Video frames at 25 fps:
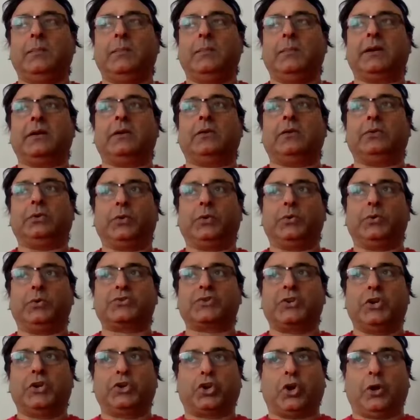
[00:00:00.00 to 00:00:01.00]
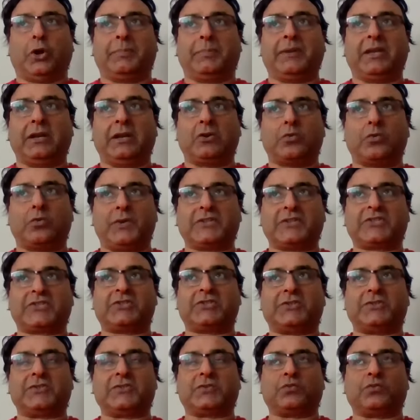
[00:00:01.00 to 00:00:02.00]
But those topical
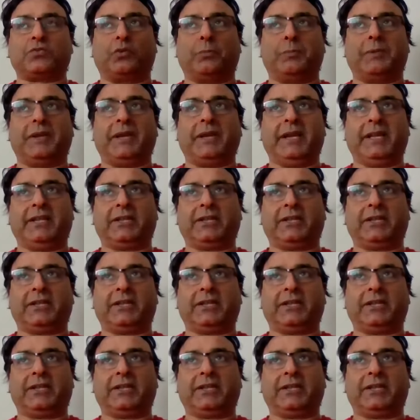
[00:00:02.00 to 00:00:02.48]
questions would be